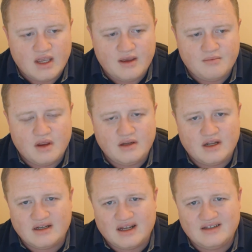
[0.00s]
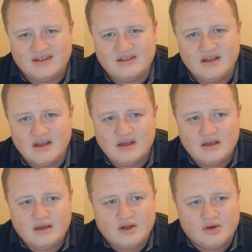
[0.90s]
Playing behind
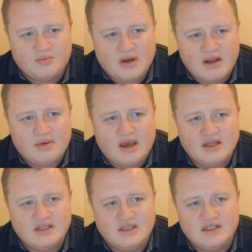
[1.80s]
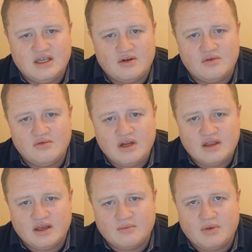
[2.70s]
Cissé, I don't
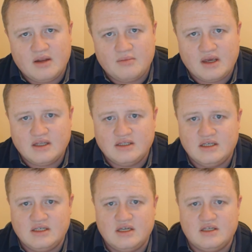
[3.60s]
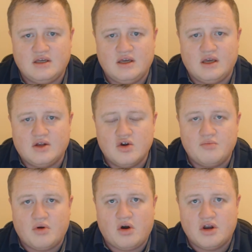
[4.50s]
really think playing behind Cissé is a
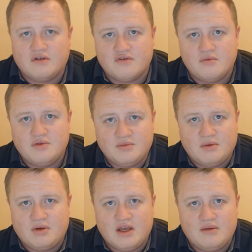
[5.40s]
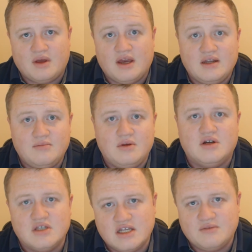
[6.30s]
good partner for him to be playing behind,
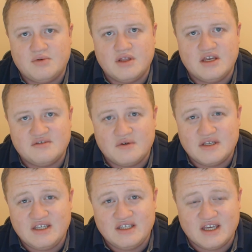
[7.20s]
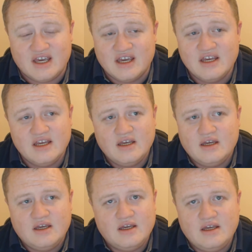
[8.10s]
because let's put it this way, Cissé,
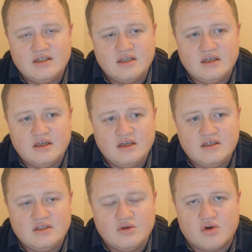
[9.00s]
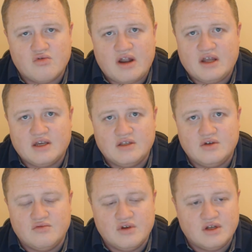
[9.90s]
he's so erratic,
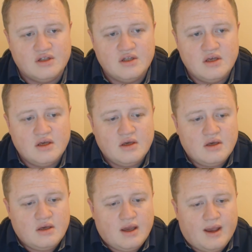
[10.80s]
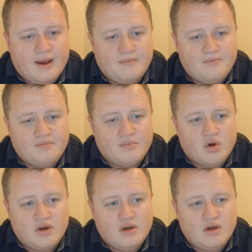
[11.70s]
it's unreal. There